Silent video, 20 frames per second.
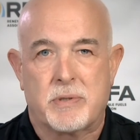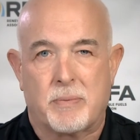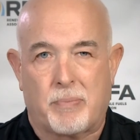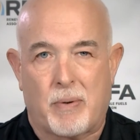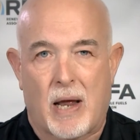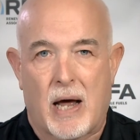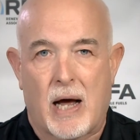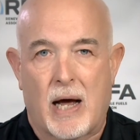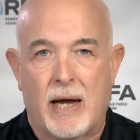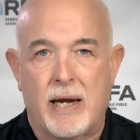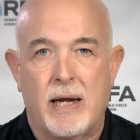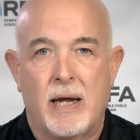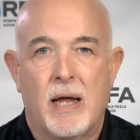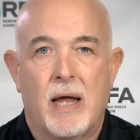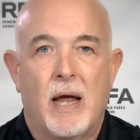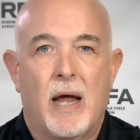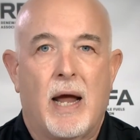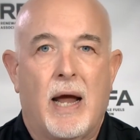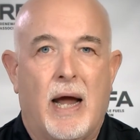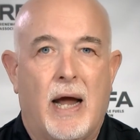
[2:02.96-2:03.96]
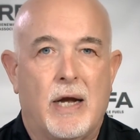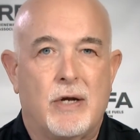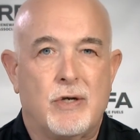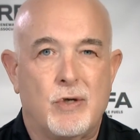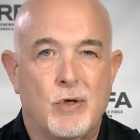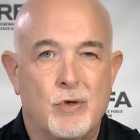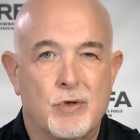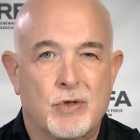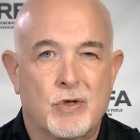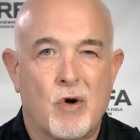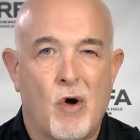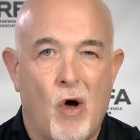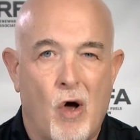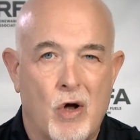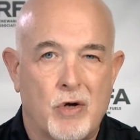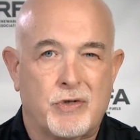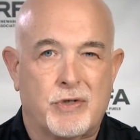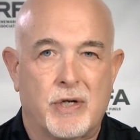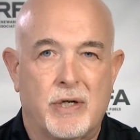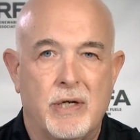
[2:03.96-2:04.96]
supply and use
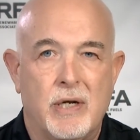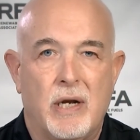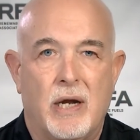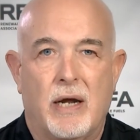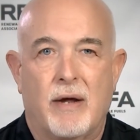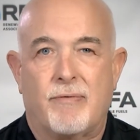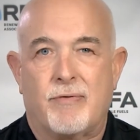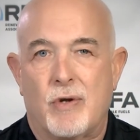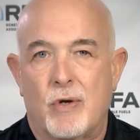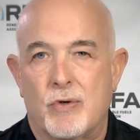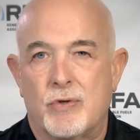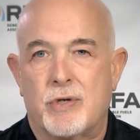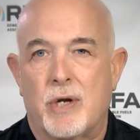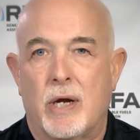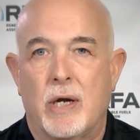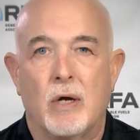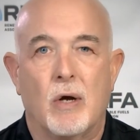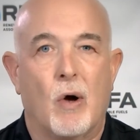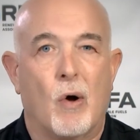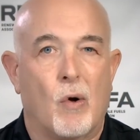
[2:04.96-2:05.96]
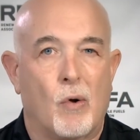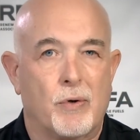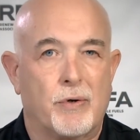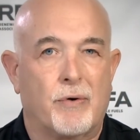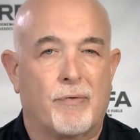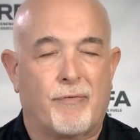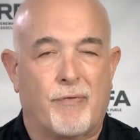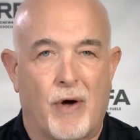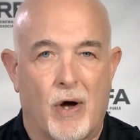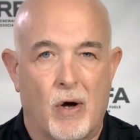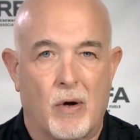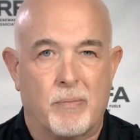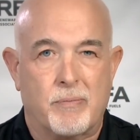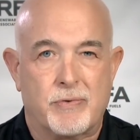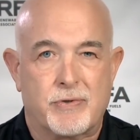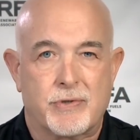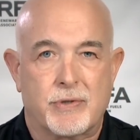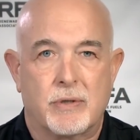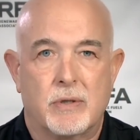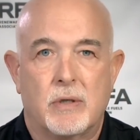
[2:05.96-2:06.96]
caution if using older
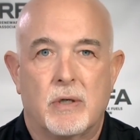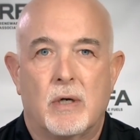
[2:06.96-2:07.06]
foams.